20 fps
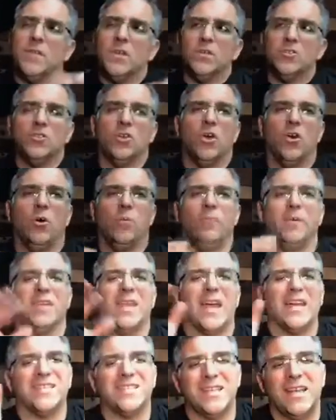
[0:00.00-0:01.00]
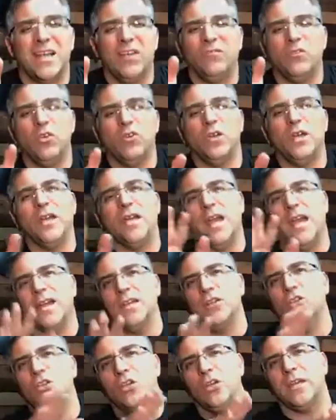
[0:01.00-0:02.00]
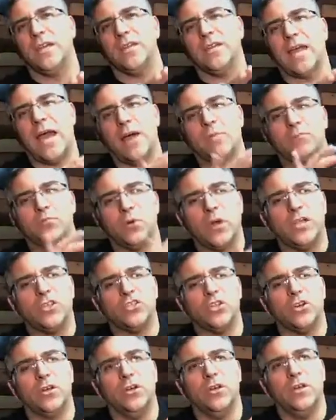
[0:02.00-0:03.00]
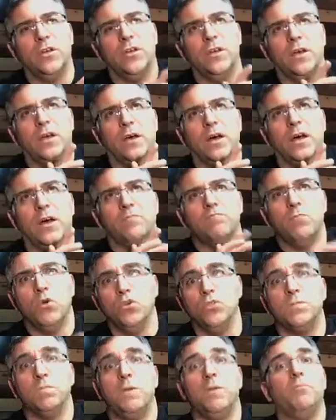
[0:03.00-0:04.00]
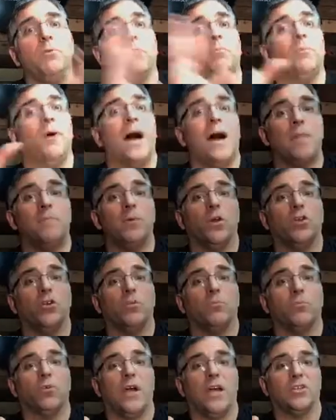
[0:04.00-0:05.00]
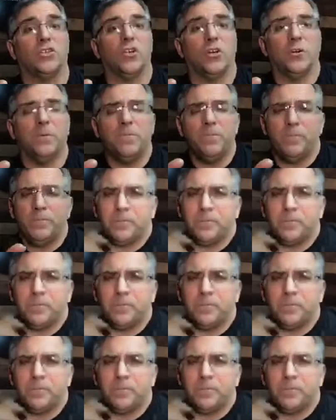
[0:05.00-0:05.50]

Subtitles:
So, but that's, if you could kind of look at that pressure, most people pop under pressure.